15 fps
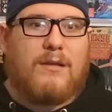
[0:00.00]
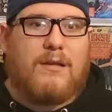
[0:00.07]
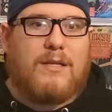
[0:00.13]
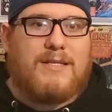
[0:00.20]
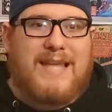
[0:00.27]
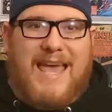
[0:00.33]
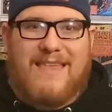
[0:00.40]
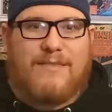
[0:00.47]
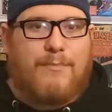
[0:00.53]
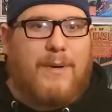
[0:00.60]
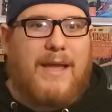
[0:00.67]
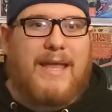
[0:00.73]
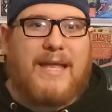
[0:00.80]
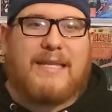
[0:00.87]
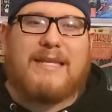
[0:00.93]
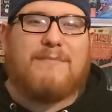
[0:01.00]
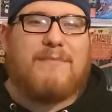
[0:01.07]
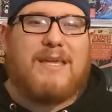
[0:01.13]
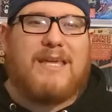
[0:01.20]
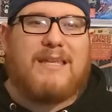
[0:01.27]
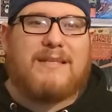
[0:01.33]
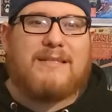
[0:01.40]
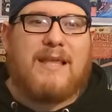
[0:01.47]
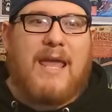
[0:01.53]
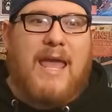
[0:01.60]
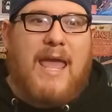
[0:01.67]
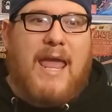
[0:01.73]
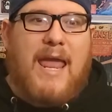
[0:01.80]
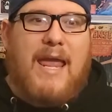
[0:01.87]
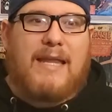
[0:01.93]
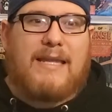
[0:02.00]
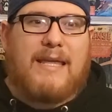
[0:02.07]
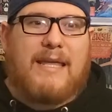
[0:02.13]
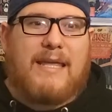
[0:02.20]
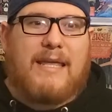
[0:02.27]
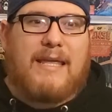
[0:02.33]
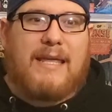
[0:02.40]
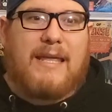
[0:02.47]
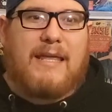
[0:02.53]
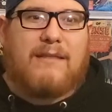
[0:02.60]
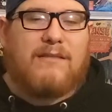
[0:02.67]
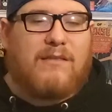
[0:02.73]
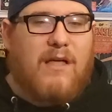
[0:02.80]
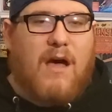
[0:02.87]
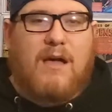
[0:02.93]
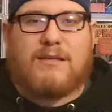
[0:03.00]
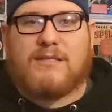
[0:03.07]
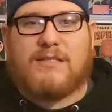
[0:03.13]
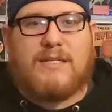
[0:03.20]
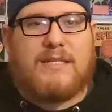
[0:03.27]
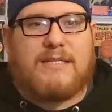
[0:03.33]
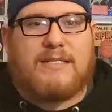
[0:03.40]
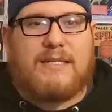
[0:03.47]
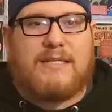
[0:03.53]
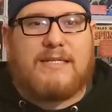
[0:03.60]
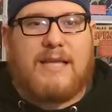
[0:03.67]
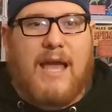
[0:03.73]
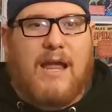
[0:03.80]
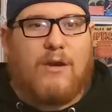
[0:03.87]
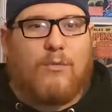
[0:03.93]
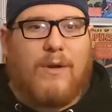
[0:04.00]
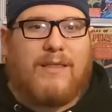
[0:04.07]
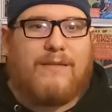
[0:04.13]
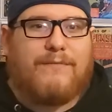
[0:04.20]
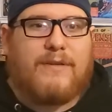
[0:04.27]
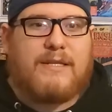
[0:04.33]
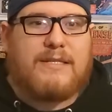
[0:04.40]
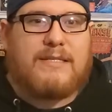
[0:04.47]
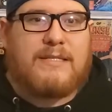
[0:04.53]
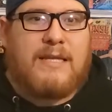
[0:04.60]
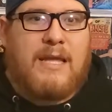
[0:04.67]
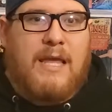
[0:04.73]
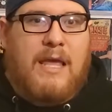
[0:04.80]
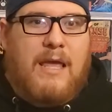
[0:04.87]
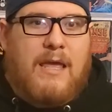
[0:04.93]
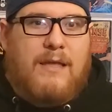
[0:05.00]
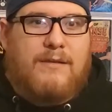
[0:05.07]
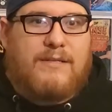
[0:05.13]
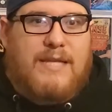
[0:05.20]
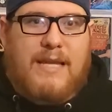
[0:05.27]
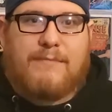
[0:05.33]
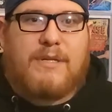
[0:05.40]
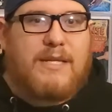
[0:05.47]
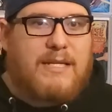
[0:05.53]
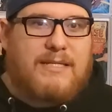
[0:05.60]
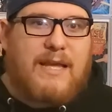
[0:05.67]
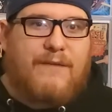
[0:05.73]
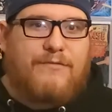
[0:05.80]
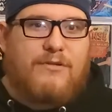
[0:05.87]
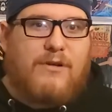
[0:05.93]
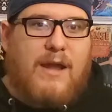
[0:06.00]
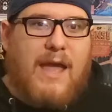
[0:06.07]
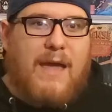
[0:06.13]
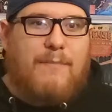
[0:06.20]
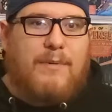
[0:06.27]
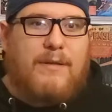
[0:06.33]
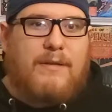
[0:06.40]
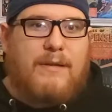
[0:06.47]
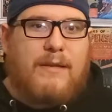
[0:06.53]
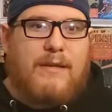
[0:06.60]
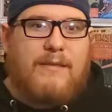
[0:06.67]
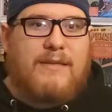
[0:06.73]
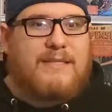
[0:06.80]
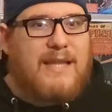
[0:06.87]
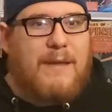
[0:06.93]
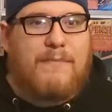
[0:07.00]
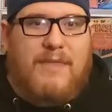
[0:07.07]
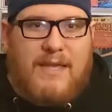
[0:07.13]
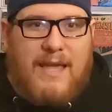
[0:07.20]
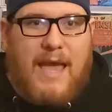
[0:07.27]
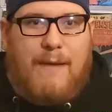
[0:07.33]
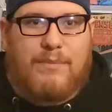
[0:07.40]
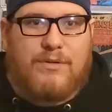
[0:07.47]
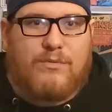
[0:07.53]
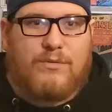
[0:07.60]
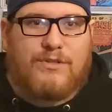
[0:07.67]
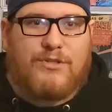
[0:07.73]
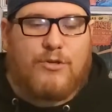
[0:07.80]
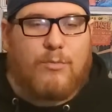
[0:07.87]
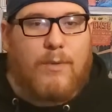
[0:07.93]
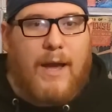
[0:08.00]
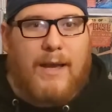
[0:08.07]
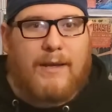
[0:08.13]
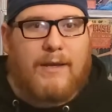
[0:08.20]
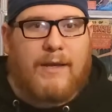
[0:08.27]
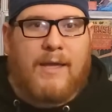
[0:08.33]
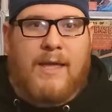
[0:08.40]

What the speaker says: death by any means, and it lost its entire relevance 10 minutes after it happened. The same thing happened with Chewbacca.